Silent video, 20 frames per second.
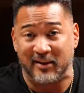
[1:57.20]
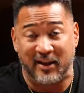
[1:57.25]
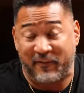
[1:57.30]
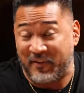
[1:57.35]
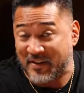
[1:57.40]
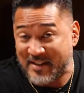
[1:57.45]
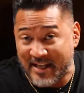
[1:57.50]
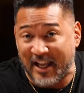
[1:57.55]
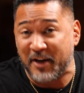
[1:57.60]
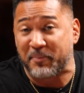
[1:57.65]
if
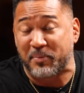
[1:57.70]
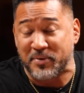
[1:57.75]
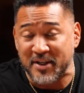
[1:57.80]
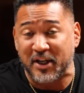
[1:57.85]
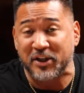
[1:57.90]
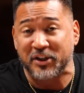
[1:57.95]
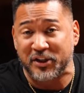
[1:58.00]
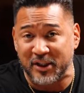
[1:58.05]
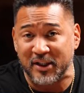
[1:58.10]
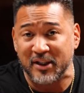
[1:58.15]
it's
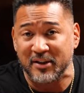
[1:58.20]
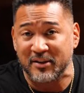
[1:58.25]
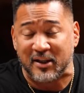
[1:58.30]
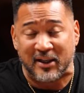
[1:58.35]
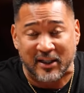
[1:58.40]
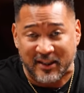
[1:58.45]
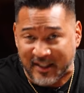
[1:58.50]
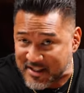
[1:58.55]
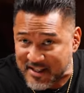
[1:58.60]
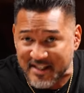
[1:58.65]
80% good,
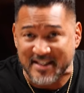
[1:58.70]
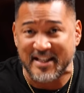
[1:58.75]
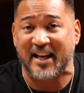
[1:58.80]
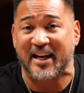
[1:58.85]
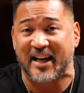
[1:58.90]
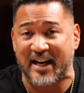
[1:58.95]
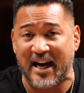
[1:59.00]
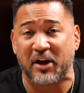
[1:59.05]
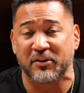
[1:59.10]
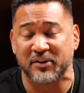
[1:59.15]
let's just
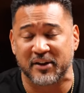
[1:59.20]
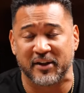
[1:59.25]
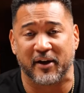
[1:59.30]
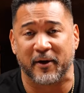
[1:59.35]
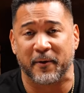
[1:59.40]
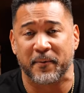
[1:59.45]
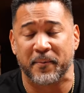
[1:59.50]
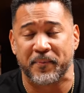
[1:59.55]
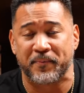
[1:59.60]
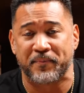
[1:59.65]
get it out
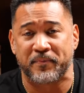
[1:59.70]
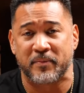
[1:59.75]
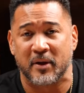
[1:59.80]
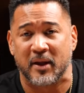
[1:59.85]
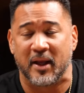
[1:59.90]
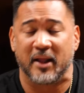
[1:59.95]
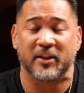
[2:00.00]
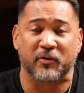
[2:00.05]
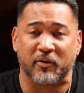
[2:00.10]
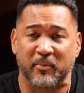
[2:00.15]
there.
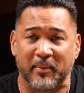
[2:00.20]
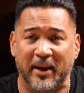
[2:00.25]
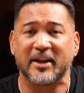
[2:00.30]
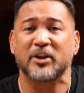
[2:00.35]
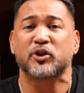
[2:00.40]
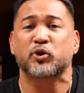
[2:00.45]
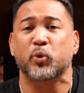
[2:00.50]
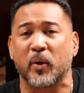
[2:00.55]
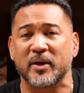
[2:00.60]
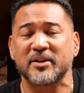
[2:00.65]
And the
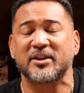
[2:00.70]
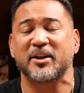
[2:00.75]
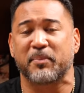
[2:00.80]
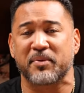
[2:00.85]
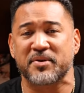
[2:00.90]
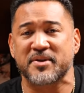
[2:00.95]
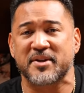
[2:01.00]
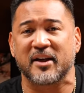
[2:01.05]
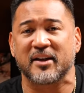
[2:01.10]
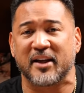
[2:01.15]
remaining
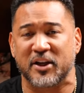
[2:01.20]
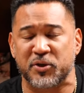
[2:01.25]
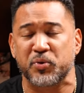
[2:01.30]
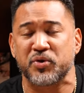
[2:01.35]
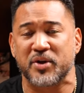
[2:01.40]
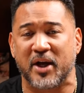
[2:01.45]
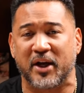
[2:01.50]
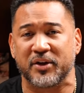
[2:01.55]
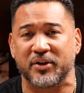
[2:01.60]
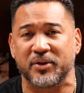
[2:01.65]
20%, guess
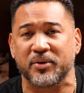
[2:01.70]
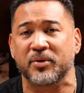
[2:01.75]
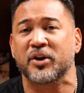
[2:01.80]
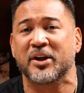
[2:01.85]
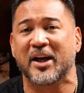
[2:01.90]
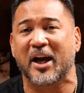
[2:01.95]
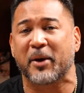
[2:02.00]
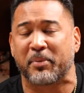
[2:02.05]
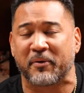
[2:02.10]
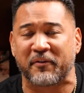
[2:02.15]
what you gotta do?
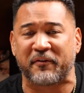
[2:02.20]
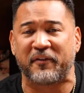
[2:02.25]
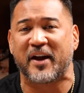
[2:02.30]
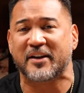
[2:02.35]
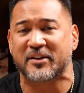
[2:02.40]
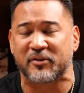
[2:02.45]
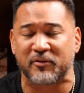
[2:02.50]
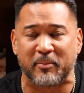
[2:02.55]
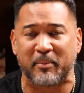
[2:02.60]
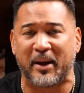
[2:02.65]
You gotta
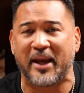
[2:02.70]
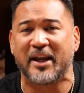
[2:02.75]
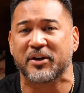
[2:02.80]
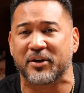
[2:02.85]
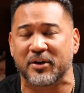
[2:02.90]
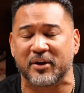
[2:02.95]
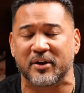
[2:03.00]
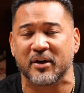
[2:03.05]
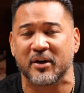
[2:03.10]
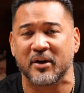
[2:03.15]
perfect the
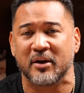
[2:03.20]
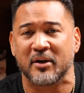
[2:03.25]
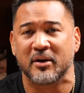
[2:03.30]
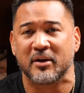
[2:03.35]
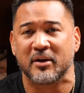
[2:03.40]
remainder